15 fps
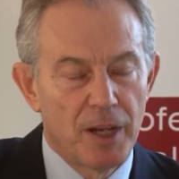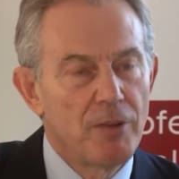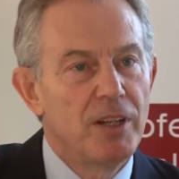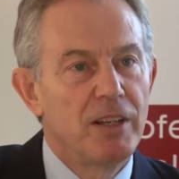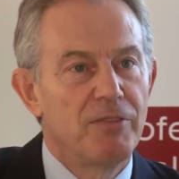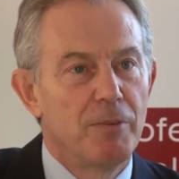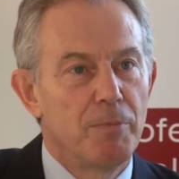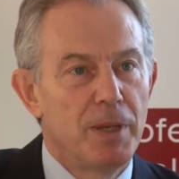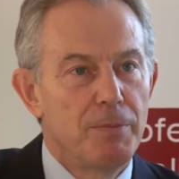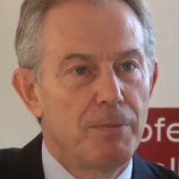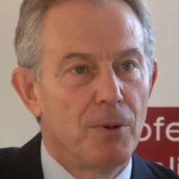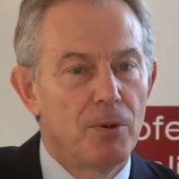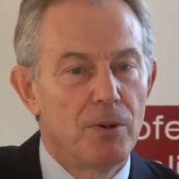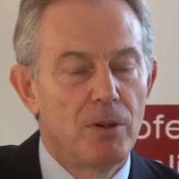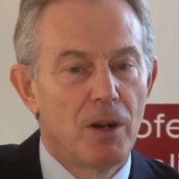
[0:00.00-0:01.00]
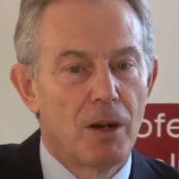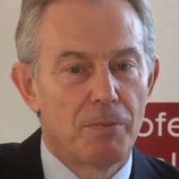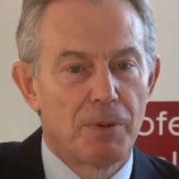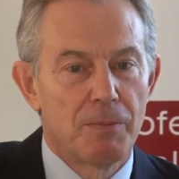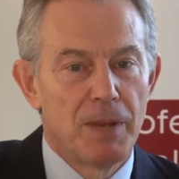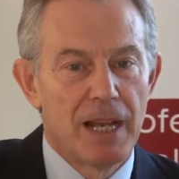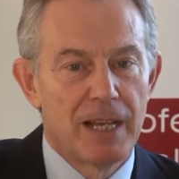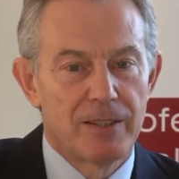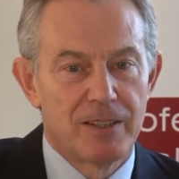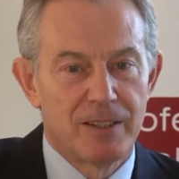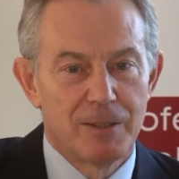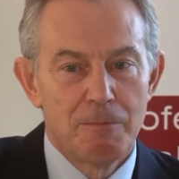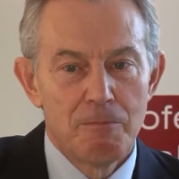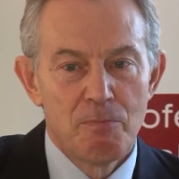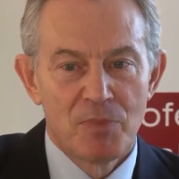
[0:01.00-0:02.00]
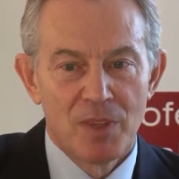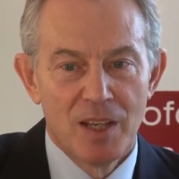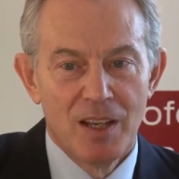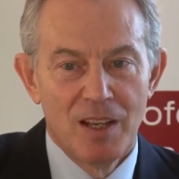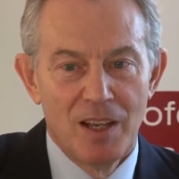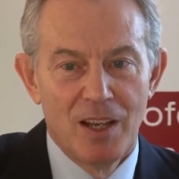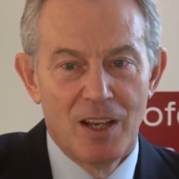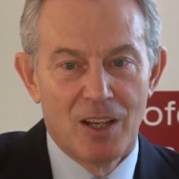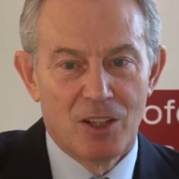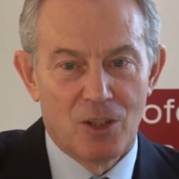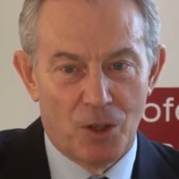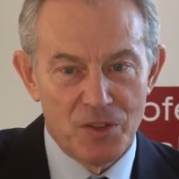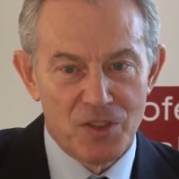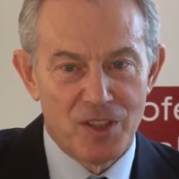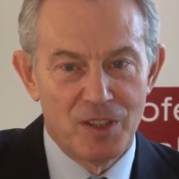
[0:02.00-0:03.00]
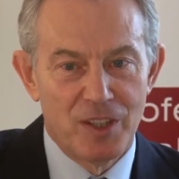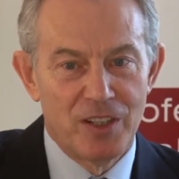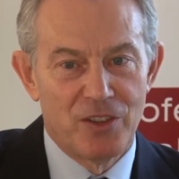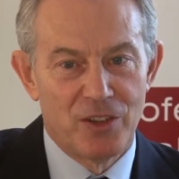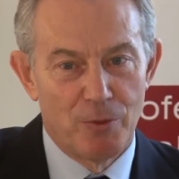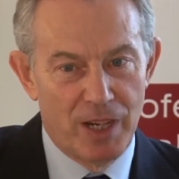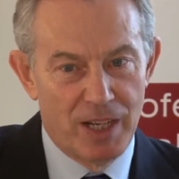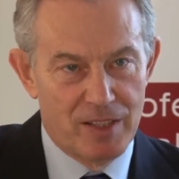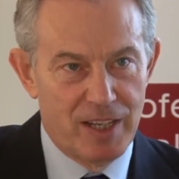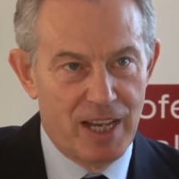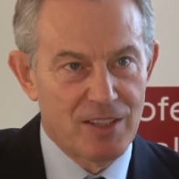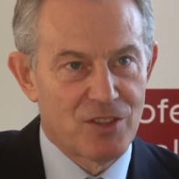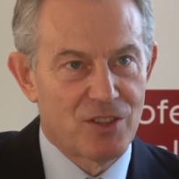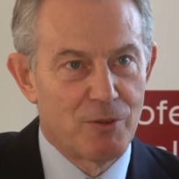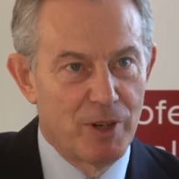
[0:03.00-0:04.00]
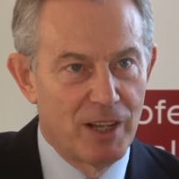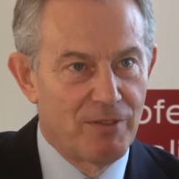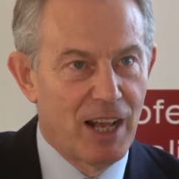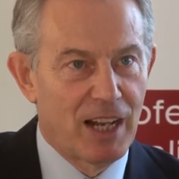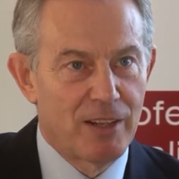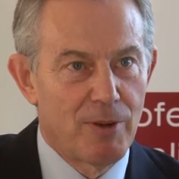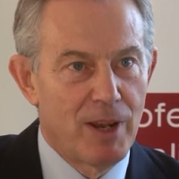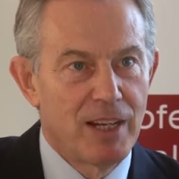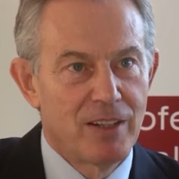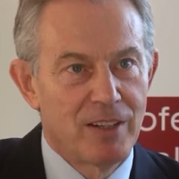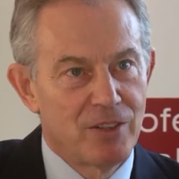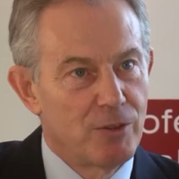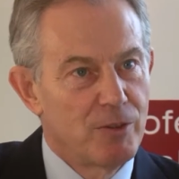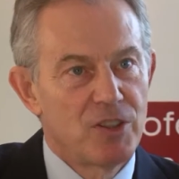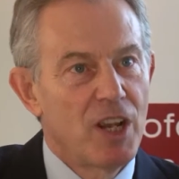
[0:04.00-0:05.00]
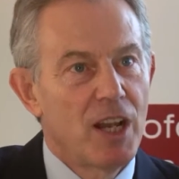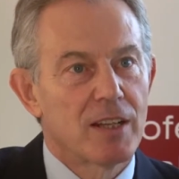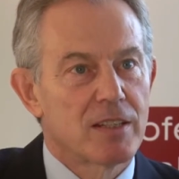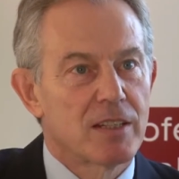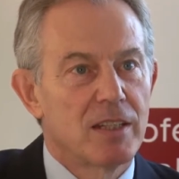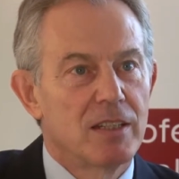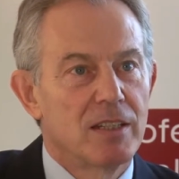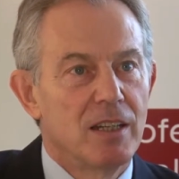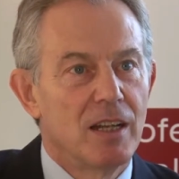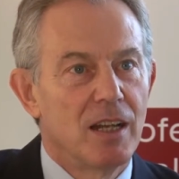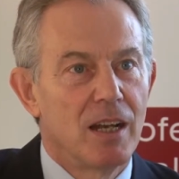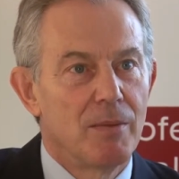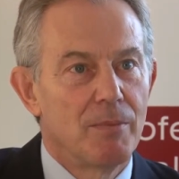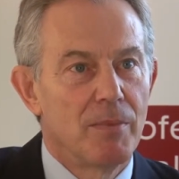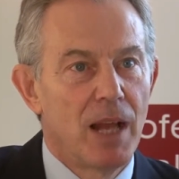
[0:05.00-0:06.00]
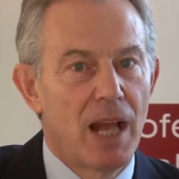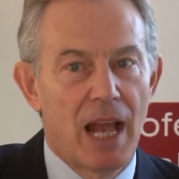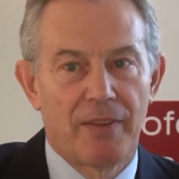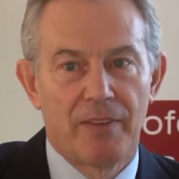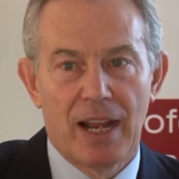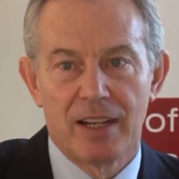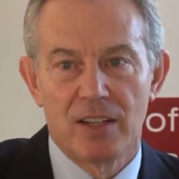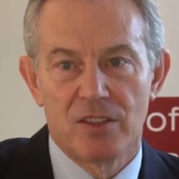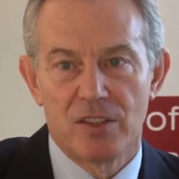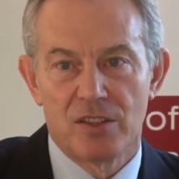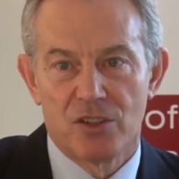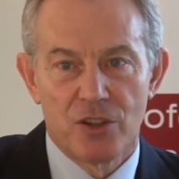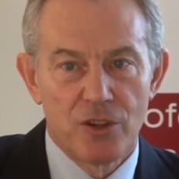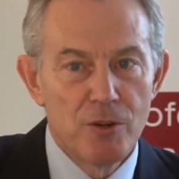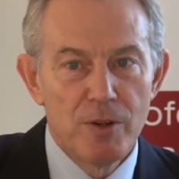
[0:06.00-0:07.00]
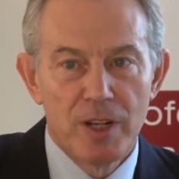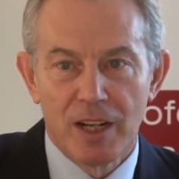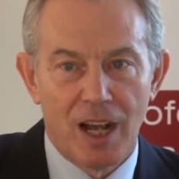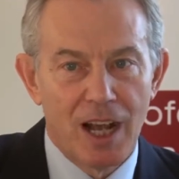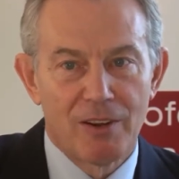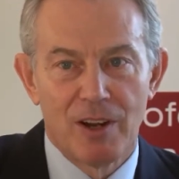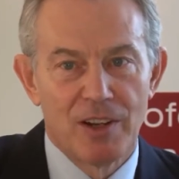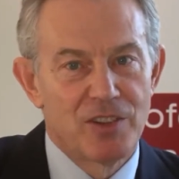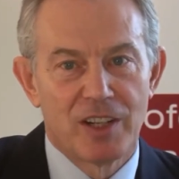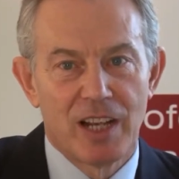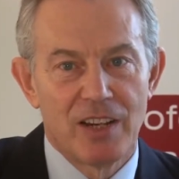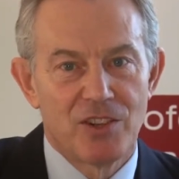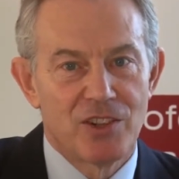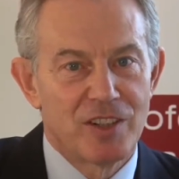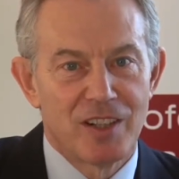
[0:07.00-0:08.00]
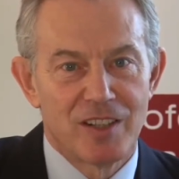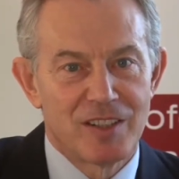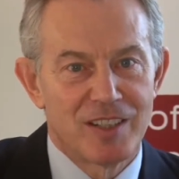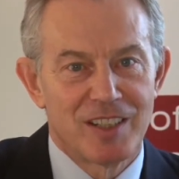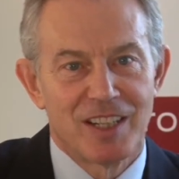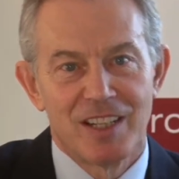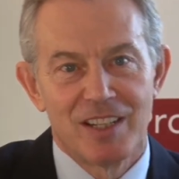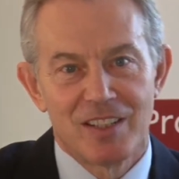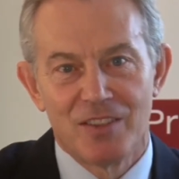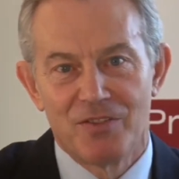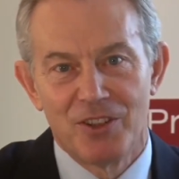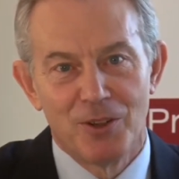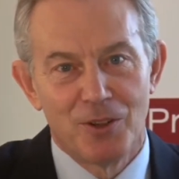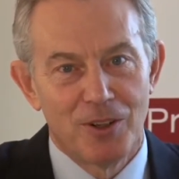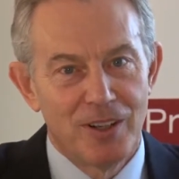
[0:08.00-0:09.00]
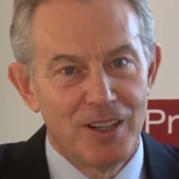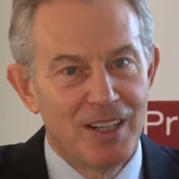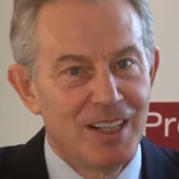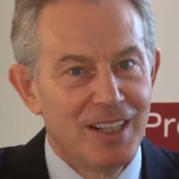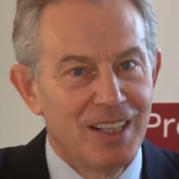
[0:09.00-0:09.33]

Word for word: but only for people who are prepared to constantly to reassess, to reevaluate, and to adjust. Um, and that is as true in higher education as it is if you're,